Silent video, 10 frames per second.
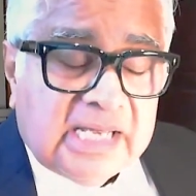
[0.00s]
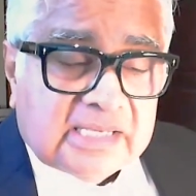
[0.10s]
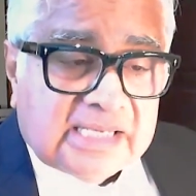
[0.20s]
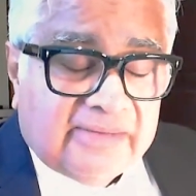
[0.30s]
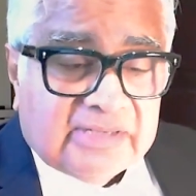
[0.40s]

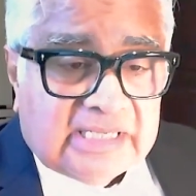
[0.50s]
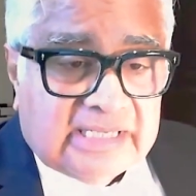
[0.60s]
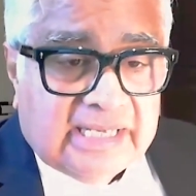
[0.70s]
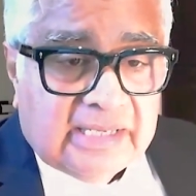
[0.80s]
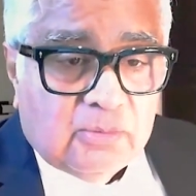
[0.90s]

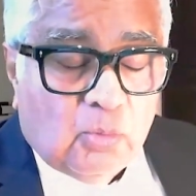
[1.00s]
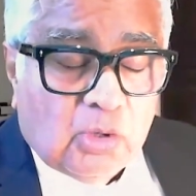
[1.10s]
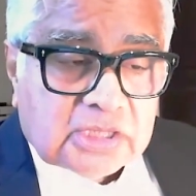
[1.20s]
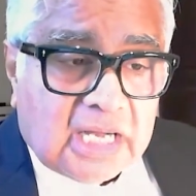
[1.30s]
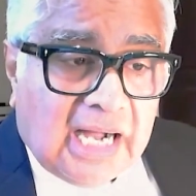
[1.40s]
370
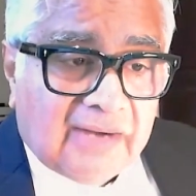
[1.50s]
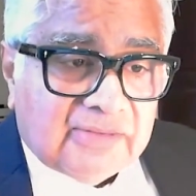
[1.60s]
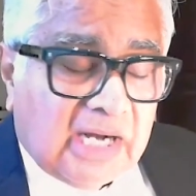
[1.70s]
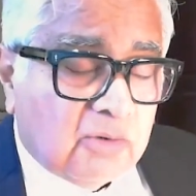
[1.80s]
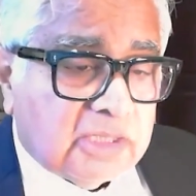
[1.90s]
was
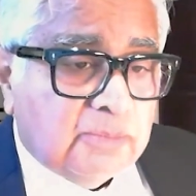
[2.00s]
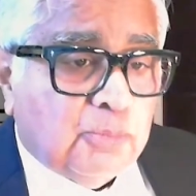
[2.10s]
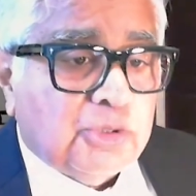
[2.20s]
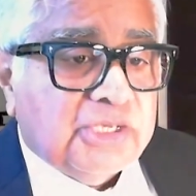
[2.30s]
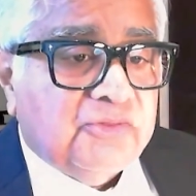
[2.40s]
carved out
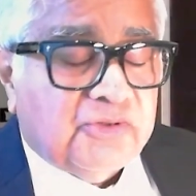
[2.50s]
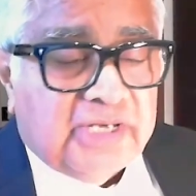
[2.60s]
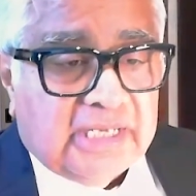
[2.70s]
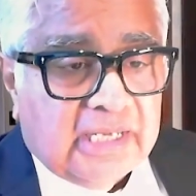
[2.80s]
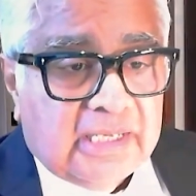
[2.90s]
and put in
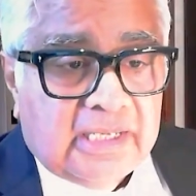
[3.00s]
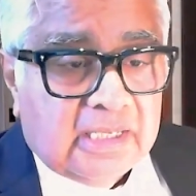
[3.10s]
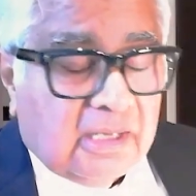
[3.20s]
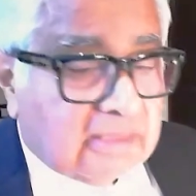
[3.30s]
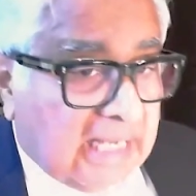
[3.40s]
3.
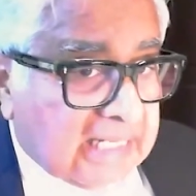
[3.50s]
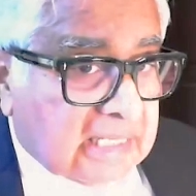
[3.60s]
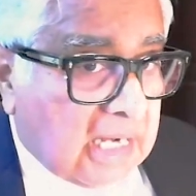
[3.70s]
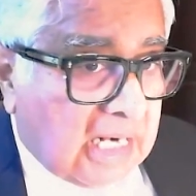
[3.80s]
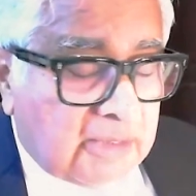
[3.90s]
Now
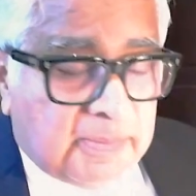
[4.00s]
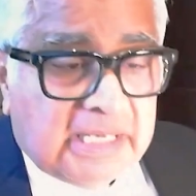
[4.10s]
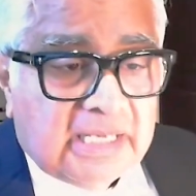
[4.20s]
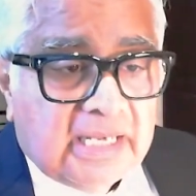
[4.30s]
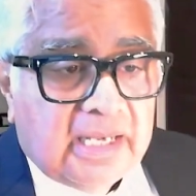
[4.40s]
that can't
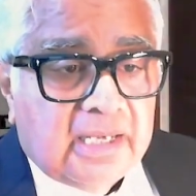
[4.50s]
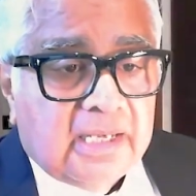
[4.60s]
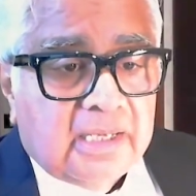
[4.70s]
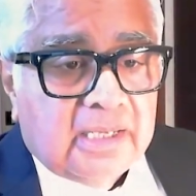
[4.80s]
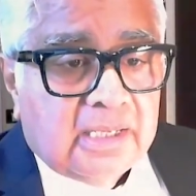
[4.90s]
be
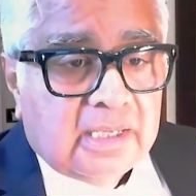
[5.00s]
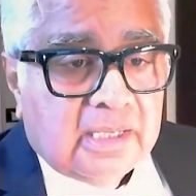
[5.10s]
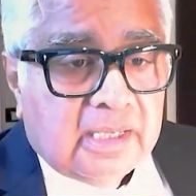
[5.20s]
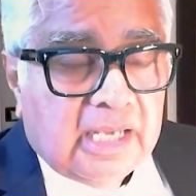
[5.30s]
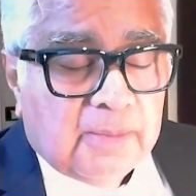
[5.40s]

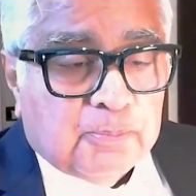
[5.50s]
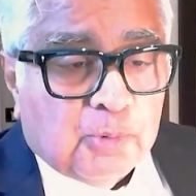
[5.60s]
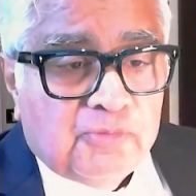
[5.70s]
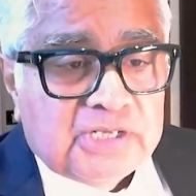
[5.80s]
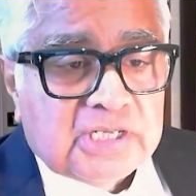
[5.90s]

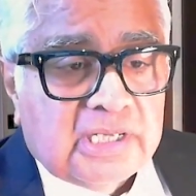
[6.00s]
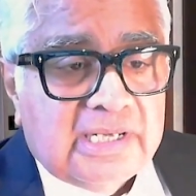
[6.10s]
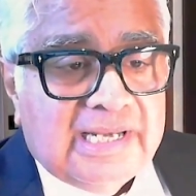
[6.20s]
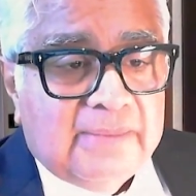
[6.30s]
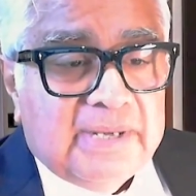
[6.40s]
a
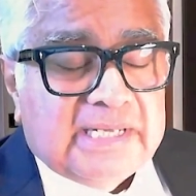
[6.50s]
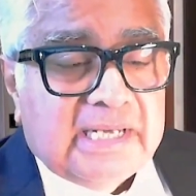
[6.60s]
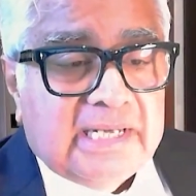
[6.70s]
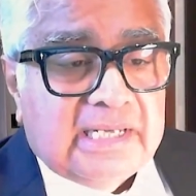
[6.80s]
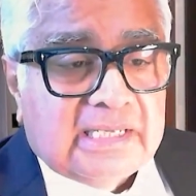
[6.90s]
provision
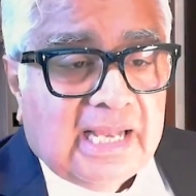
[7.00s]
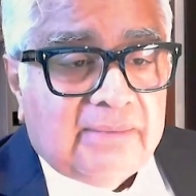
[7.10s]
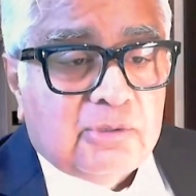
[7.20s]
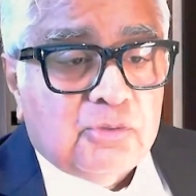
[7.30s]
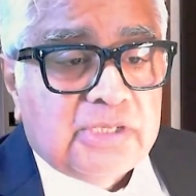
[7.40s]
limited in
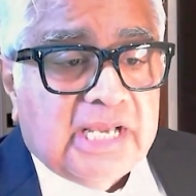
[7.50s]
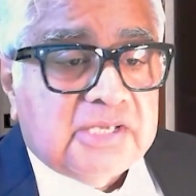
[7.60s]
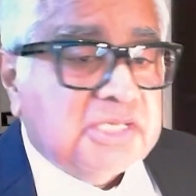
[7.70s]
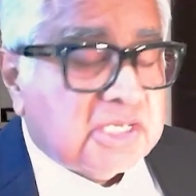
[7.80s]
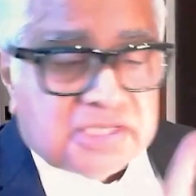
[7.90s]
time to
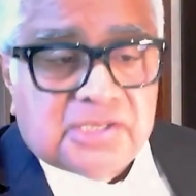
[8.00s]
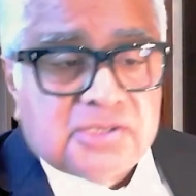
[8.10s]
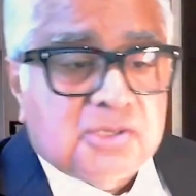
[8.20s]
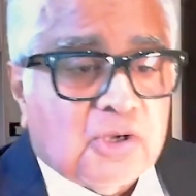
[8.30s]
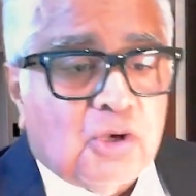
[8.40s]
the
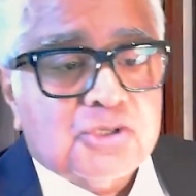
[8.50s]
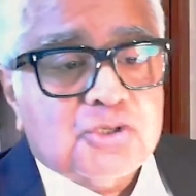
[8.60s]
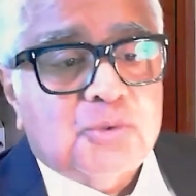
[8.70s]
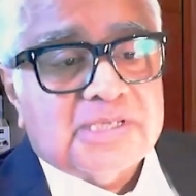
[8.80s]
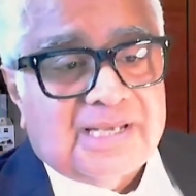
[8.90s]
existence of the
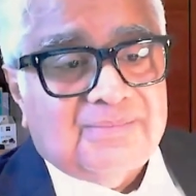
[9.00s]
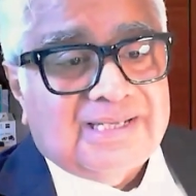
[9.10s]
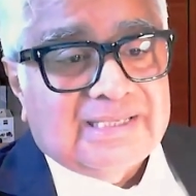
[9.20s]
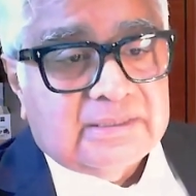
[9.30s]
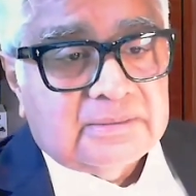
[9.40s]
Constituent
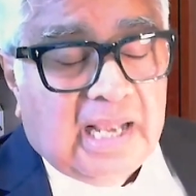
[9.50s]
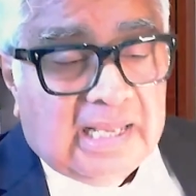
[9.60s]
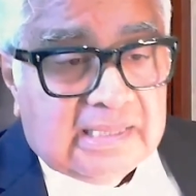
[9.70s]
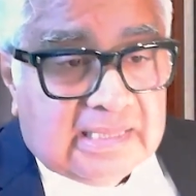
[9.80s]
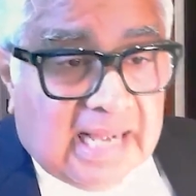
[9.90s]
Assembly.
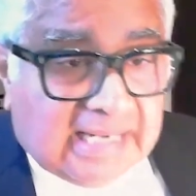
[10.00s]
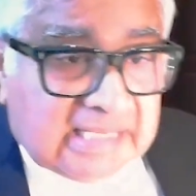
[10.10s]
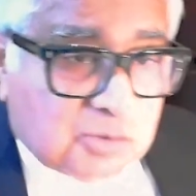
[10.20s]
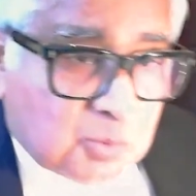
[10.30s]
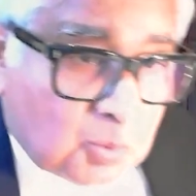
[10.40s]
And
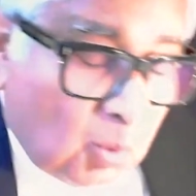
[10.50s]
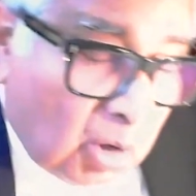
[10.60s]
that is